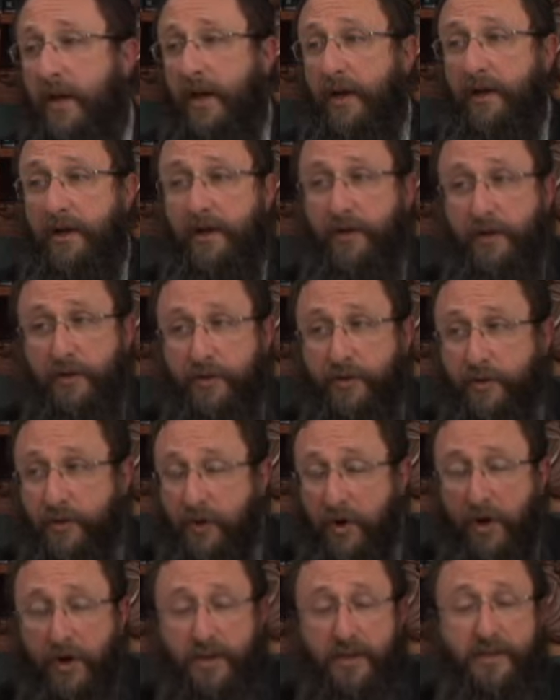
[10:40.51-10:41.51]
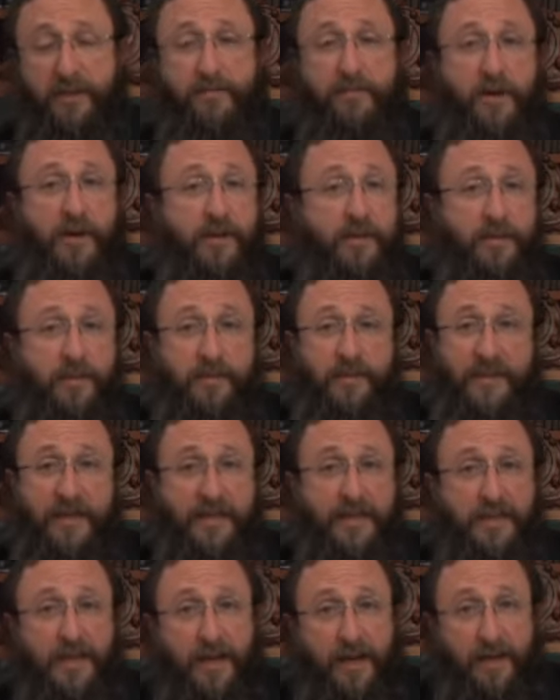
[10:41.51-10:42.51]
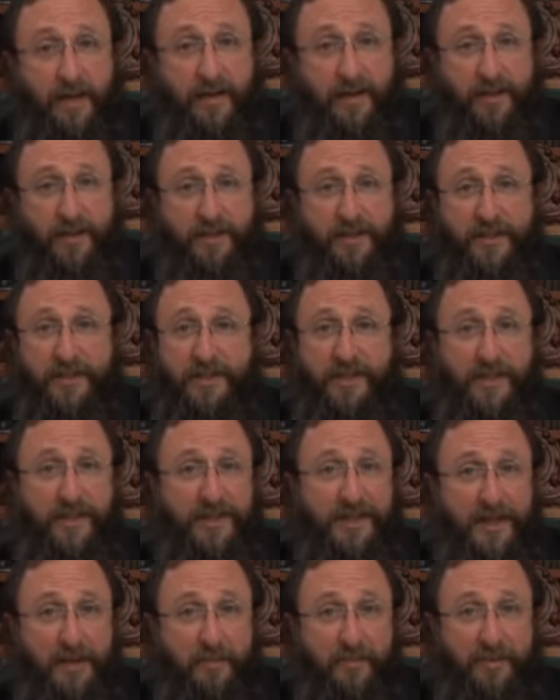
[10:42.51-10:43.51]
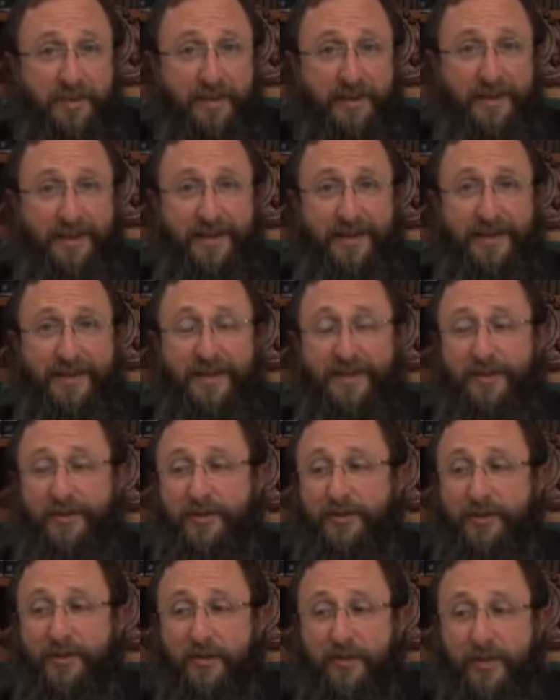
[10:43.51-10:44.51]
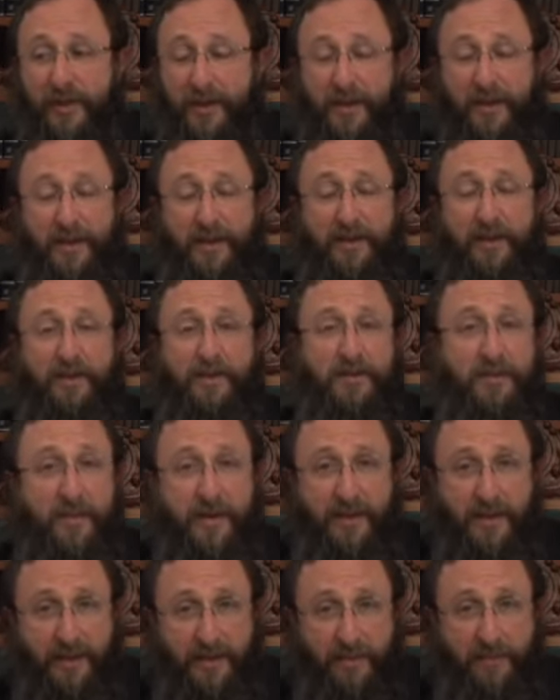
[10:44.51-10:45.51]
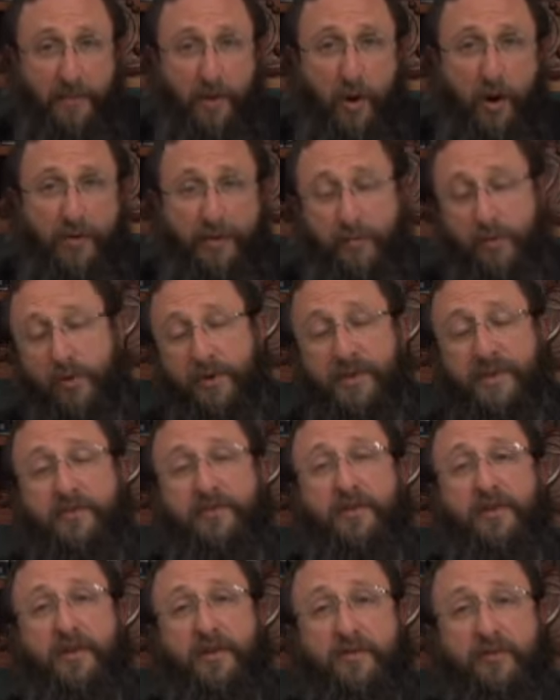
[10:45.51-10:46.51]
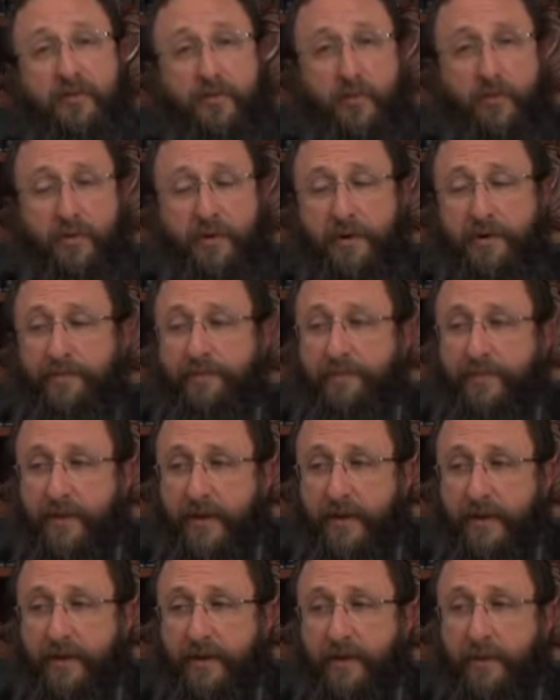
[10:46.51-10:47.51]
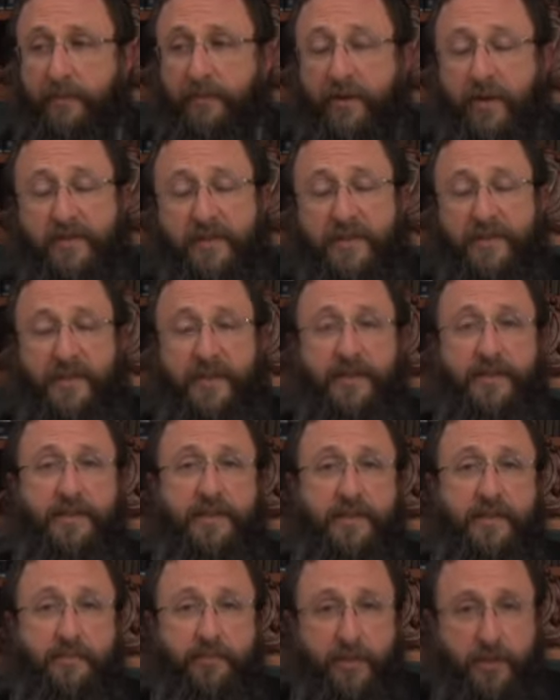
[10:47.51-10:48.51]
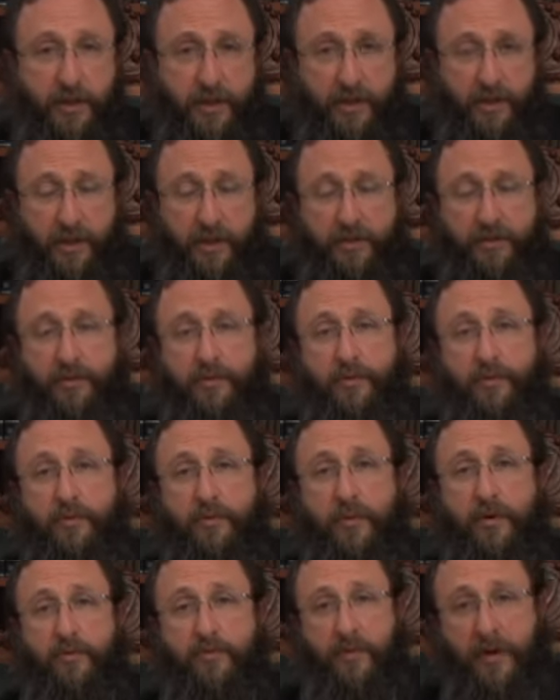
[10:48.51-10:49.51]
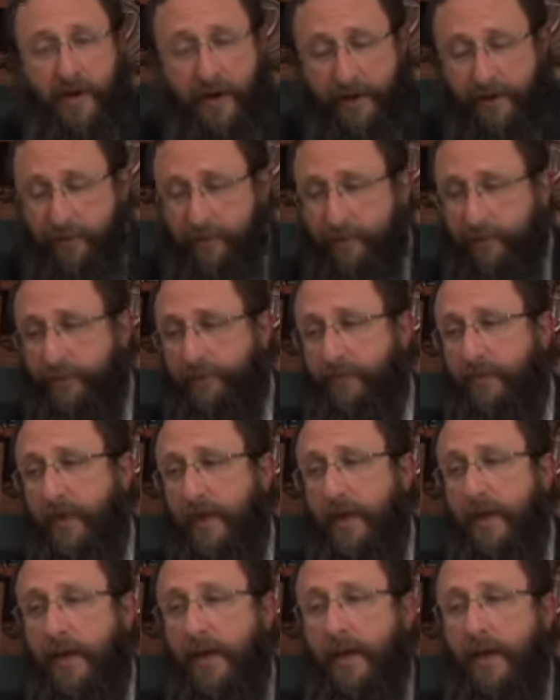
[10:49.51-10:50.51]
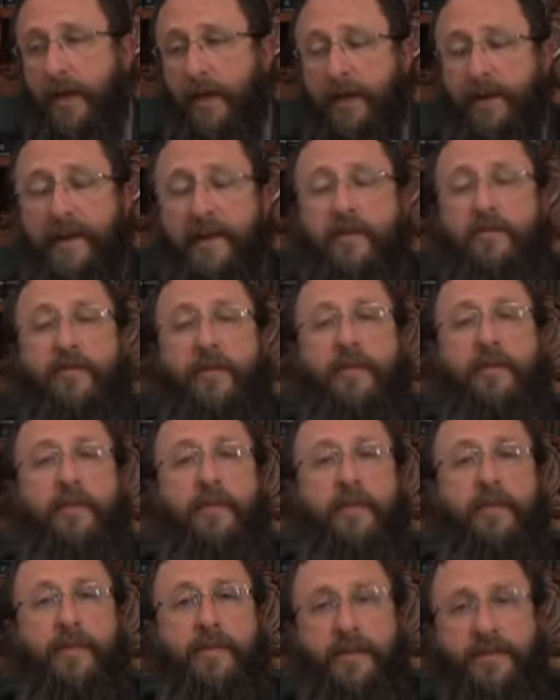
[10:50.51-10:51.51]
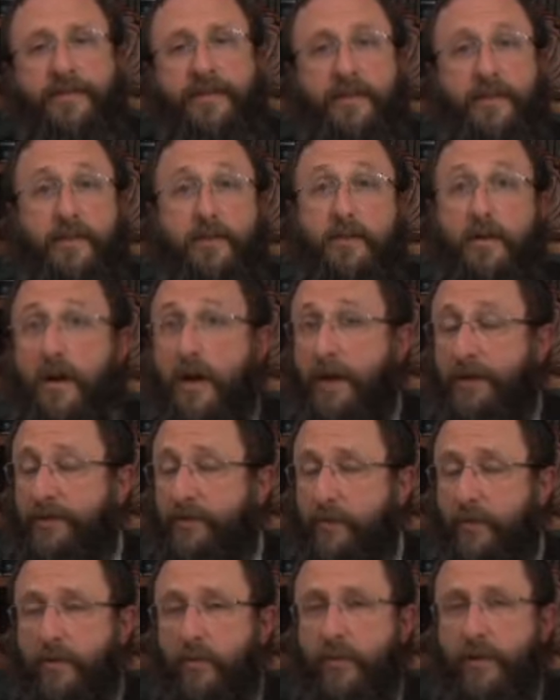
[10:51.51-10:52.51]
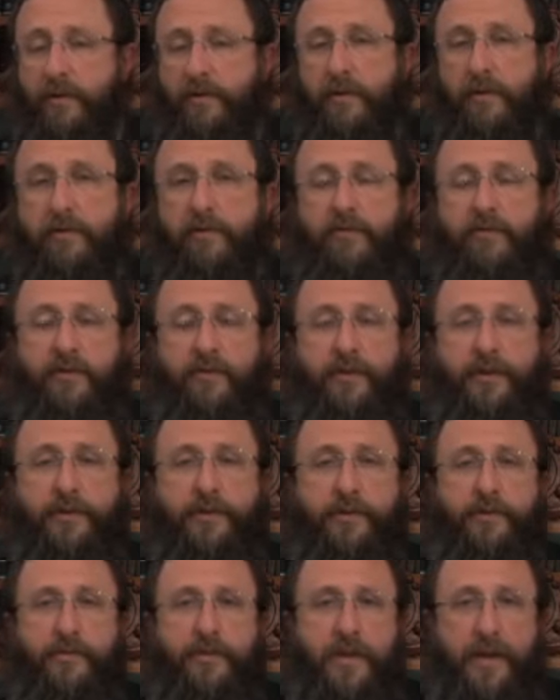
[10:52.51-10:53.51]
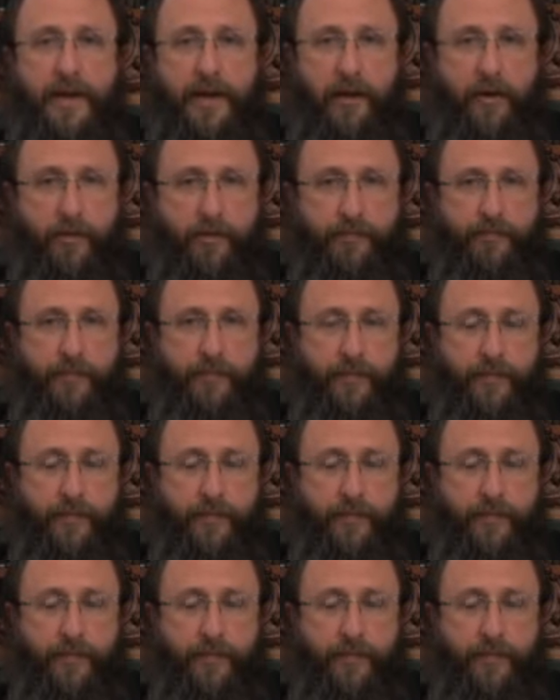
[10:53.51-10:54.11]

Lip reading: to cause the Muslims anxiety to seal it up, so that to make it all the more difficult for the prophesied Mashiach to arrive. In any event, this is not what we are referring to now.